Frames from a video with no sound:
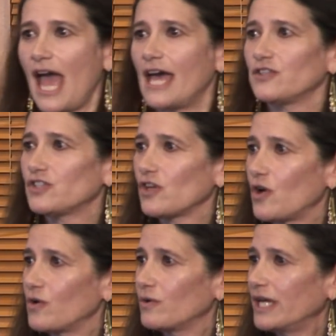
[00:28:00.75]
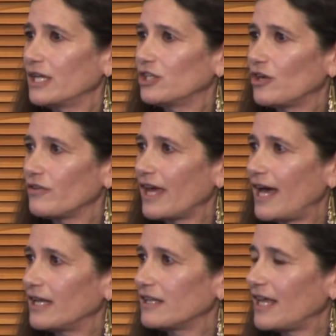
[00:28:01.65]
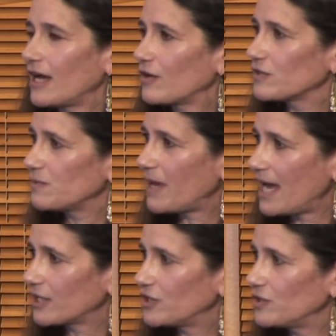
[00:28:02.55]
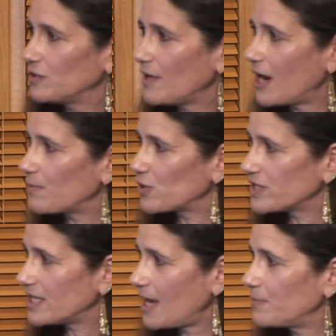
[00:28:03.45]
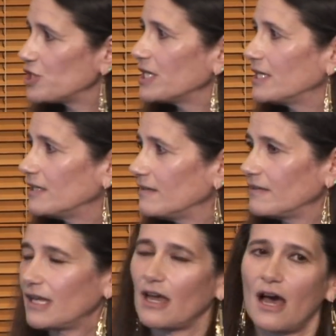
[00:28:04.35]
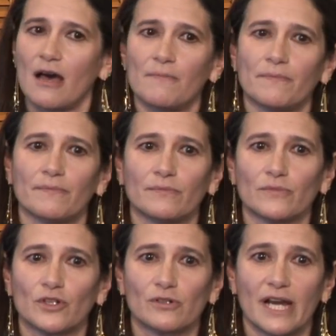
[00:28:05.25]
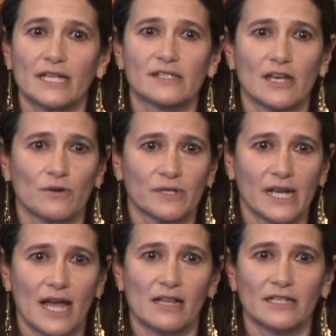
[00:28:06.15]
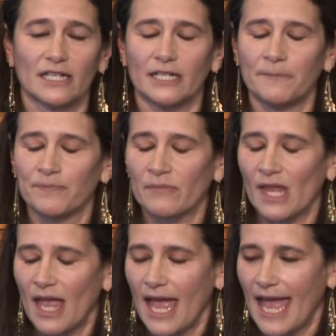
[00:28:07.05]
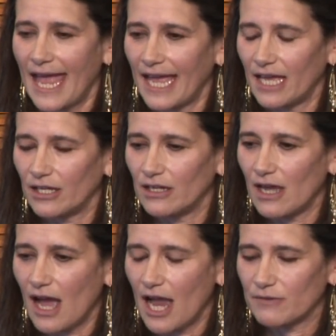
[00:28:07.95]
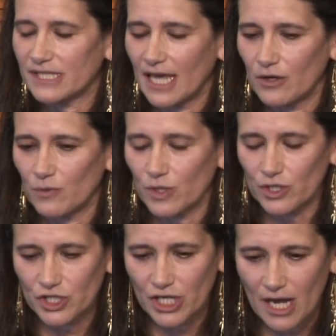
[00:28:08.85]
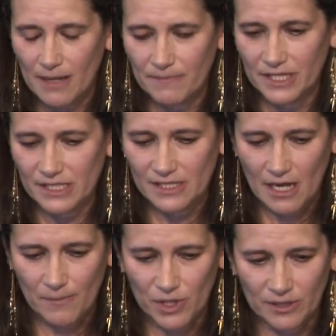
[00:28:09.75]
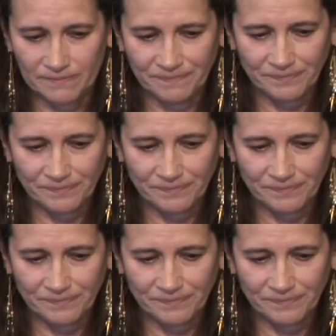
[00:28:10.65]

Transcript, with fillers: And so, you know, that, that goes back to our perception um, creates our reality. And I was at a workshop this summer,